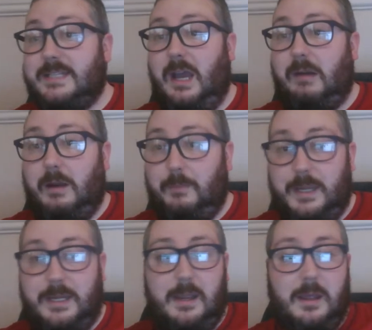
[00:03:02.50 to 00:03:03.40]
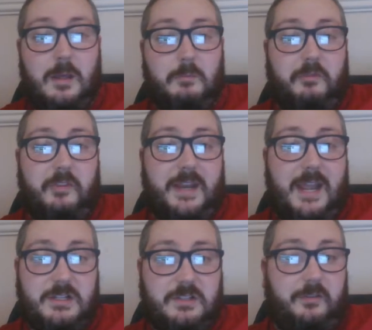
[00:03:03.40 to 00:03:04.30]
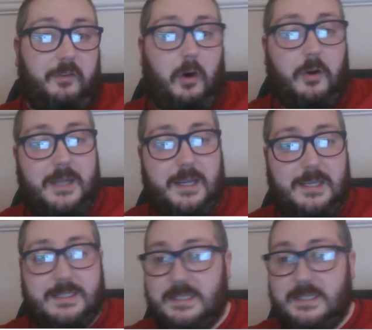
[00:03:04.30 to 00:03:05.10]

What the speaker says: the RRP. But for the next 4 days,